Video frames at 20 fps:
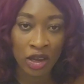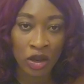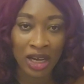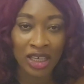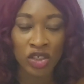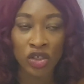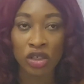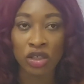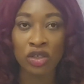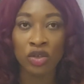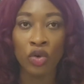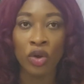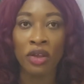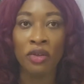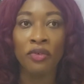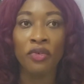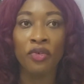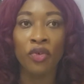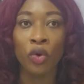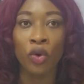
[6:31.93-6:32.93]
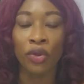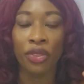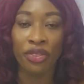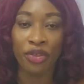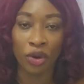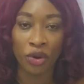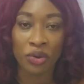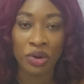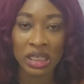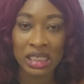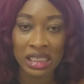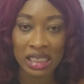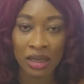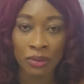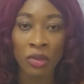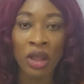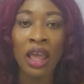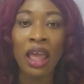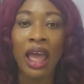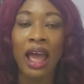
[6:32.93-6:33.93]
you are just going for
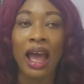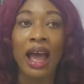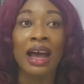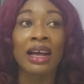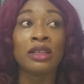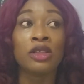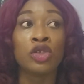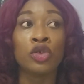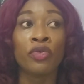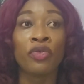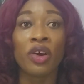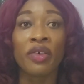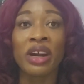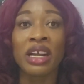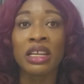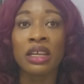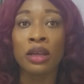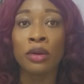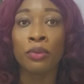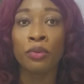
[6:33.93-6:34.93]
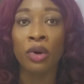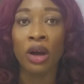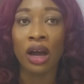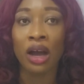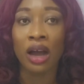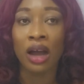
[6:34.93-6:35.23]
tourism and you've already